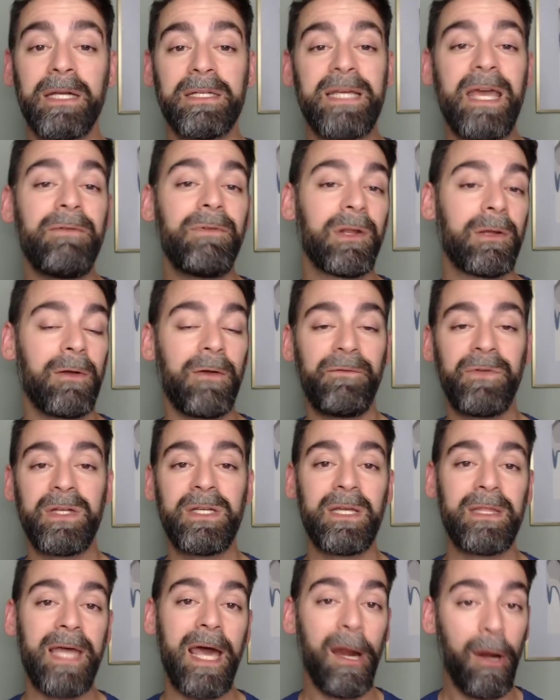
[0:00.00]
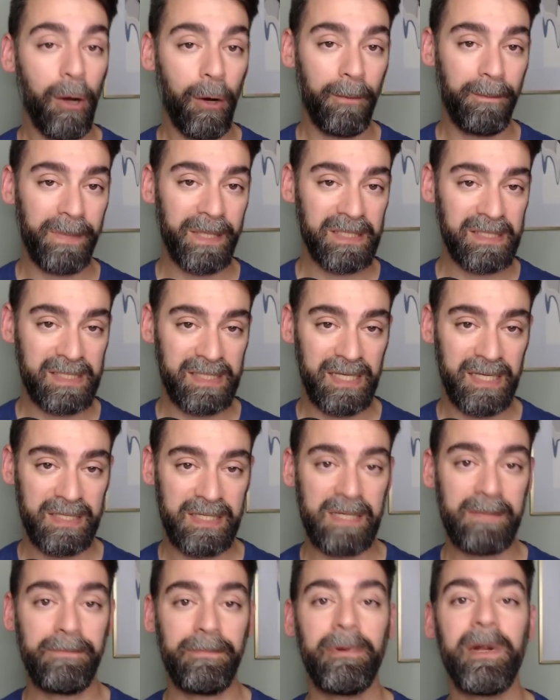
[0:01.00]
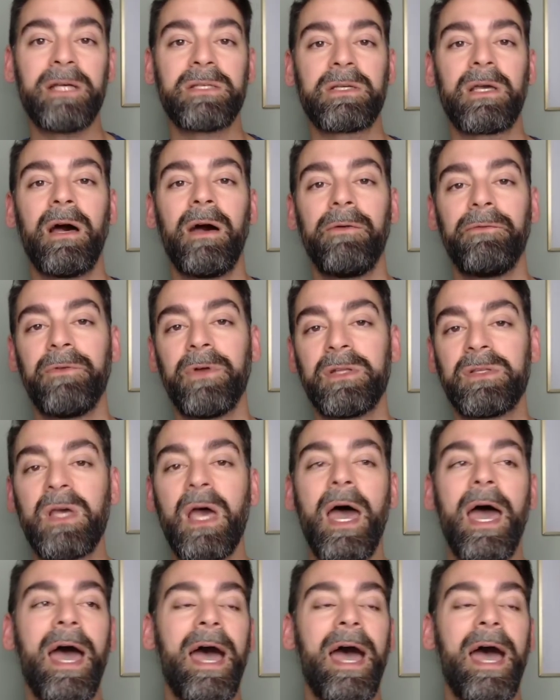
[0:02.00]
David Griffin did that open season press conference